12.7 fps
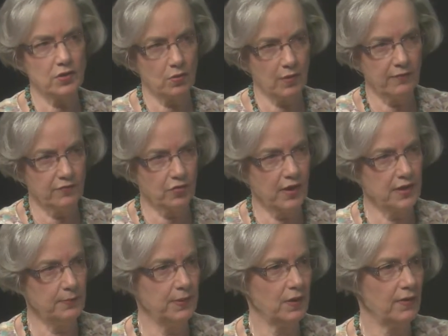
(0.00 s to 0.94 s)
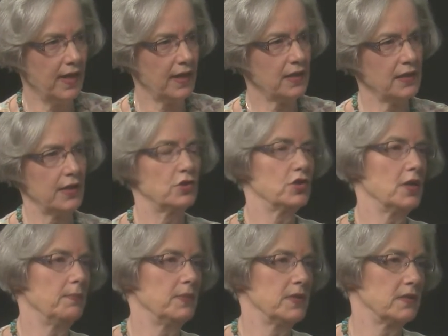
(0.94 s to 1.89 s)
so I've tried to build that collection
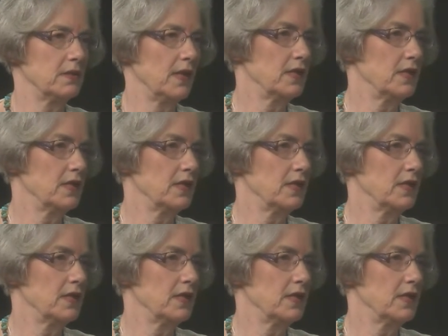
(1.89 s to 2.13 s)
up as,